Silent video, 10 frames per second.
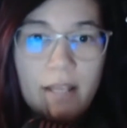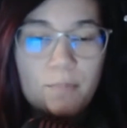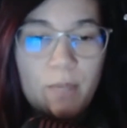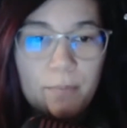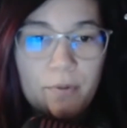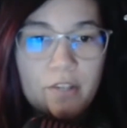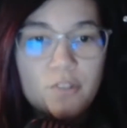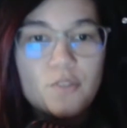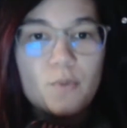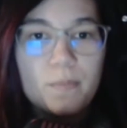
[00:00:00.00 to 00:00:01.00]
people that
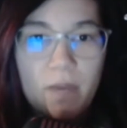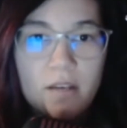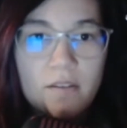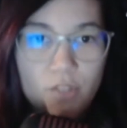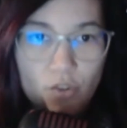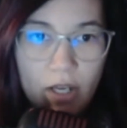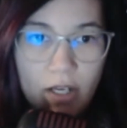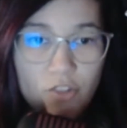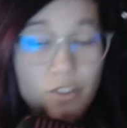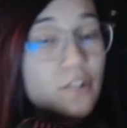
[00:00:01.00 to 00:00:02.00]
do repetitive strain
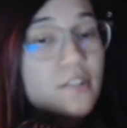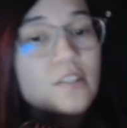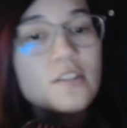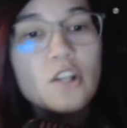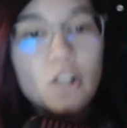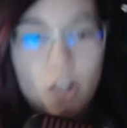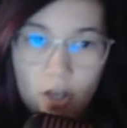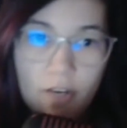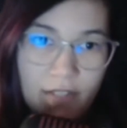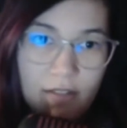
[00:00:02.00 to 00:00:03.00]
injury, because there's a lot
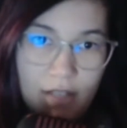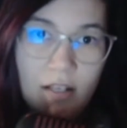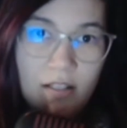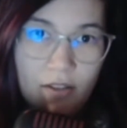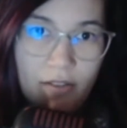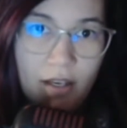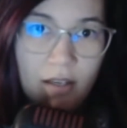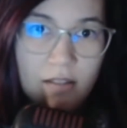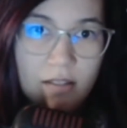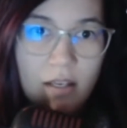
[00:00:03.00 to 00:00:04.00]
of studies on
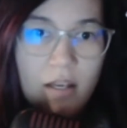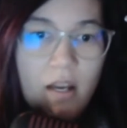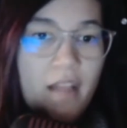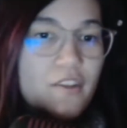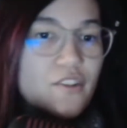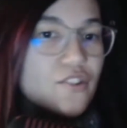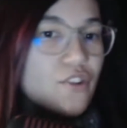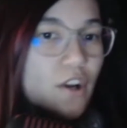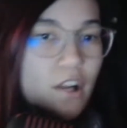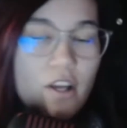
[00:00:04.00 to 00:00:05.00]
that. There's
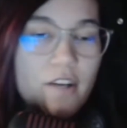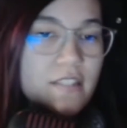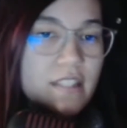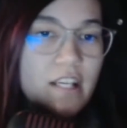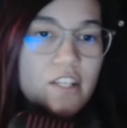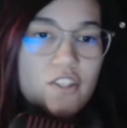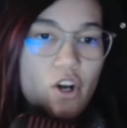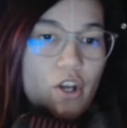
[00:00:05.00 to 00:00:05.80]
not a lot of studies on